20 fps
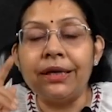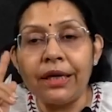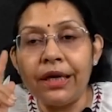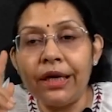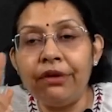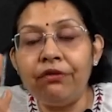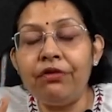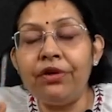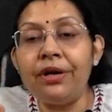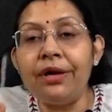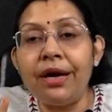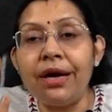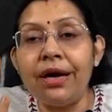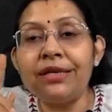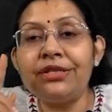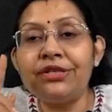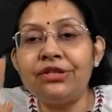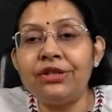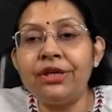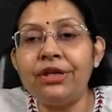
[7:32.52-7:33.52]
even a
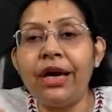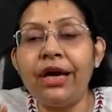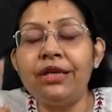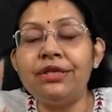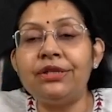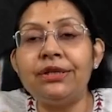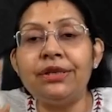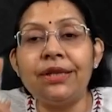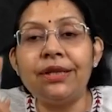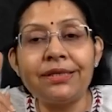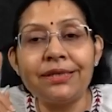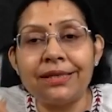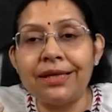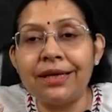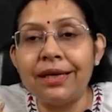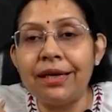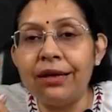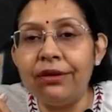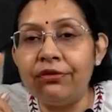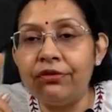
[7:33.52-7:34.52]
change in the
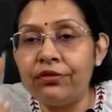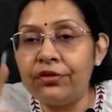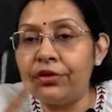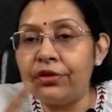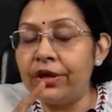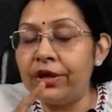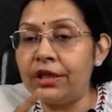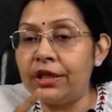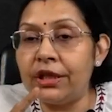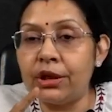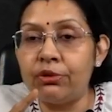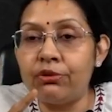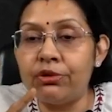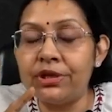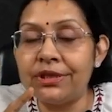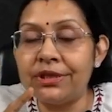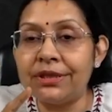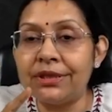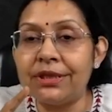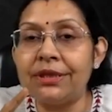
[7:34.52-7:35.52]
single word in the
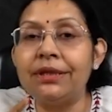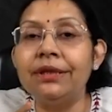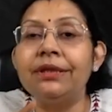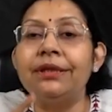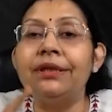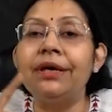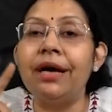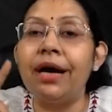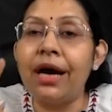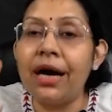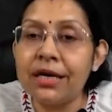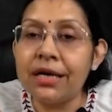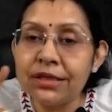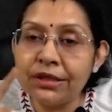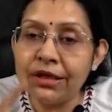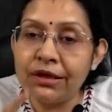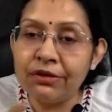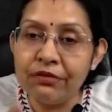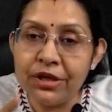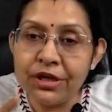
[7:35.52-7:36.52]
question, the
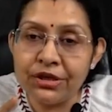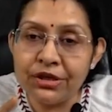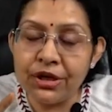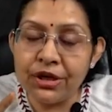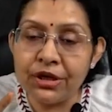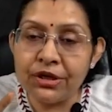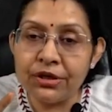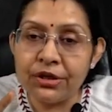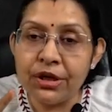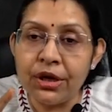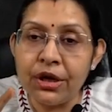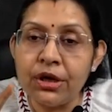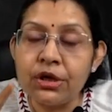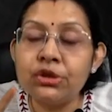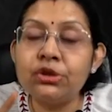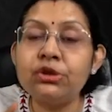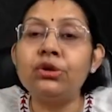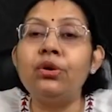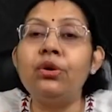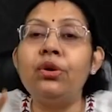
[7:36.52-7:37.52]
answer will change.
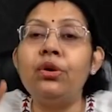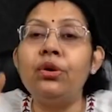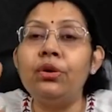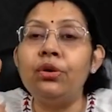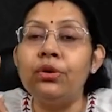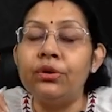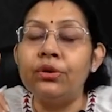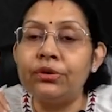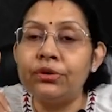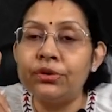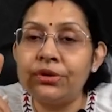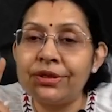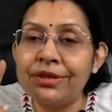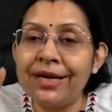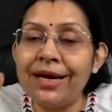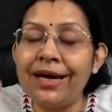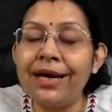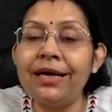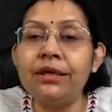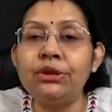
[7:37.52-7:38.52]
So
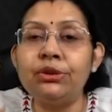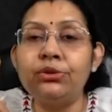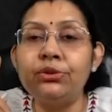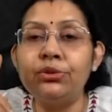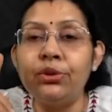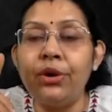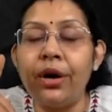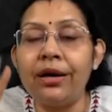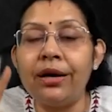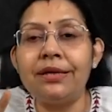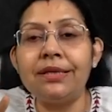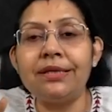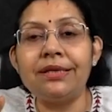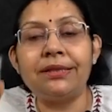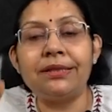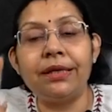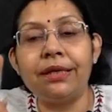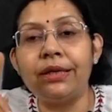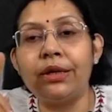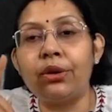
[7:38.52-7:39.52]
try to
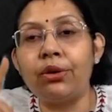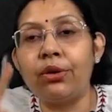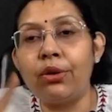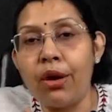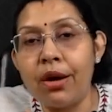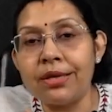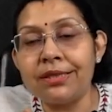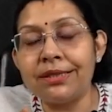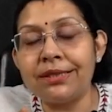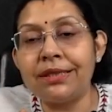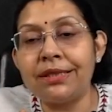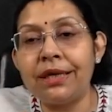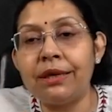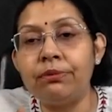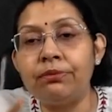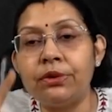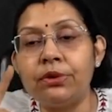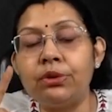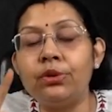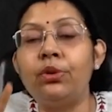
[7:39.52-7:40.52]
understand the concept.
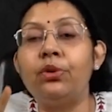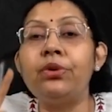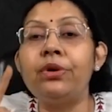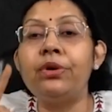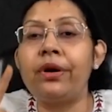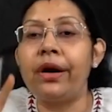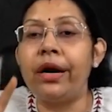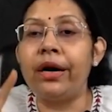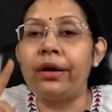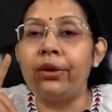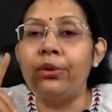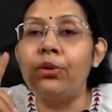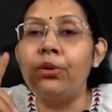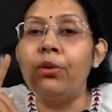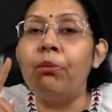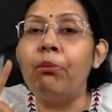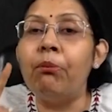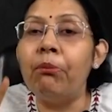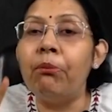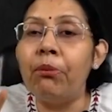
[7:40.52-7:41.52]
Don't try to
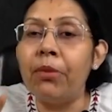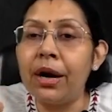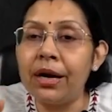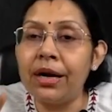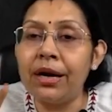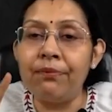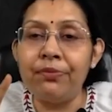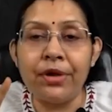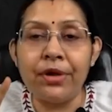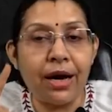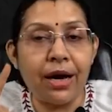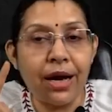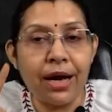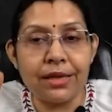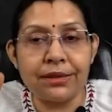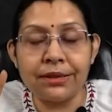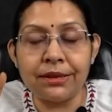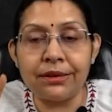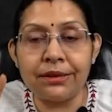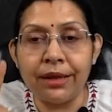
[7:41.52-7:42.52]
mug up the
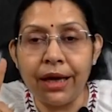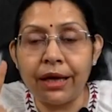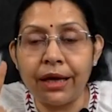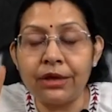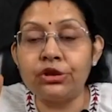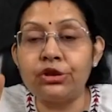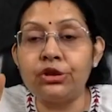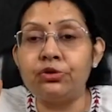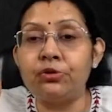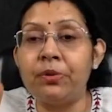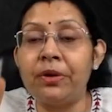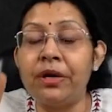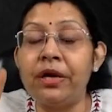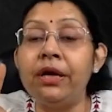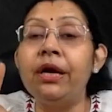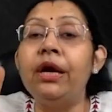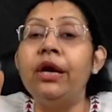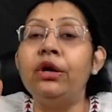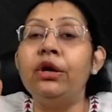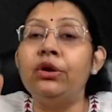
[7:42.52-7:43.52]
answer. That should
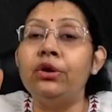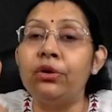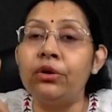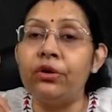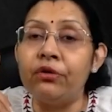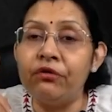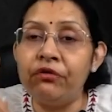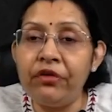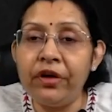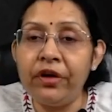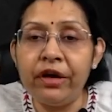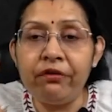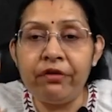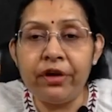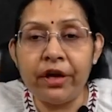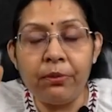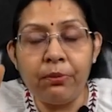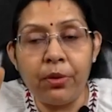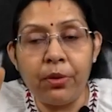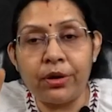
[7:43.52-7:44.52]
be your very,
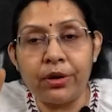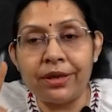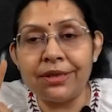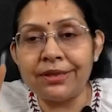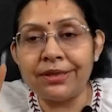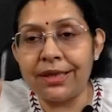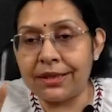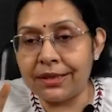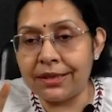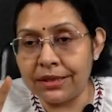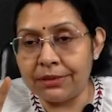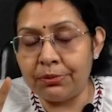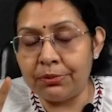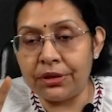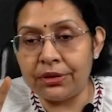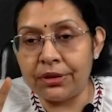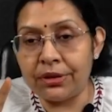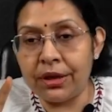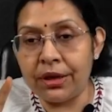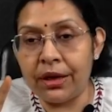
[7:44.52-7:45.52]
very important success
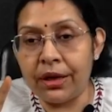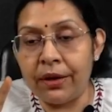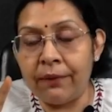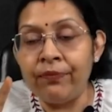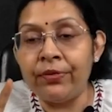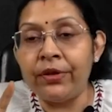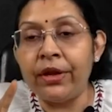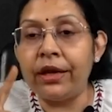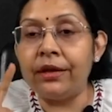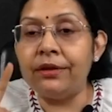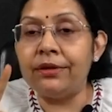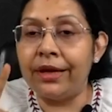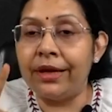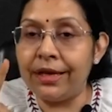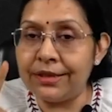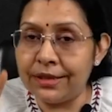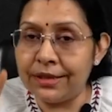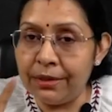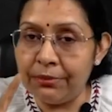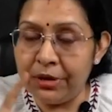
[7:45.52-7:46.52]
mantra in the
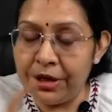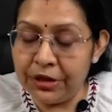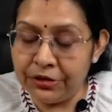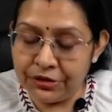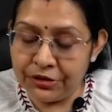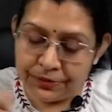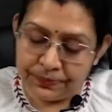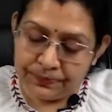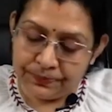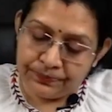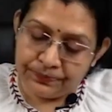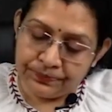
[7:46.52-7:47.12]
examination.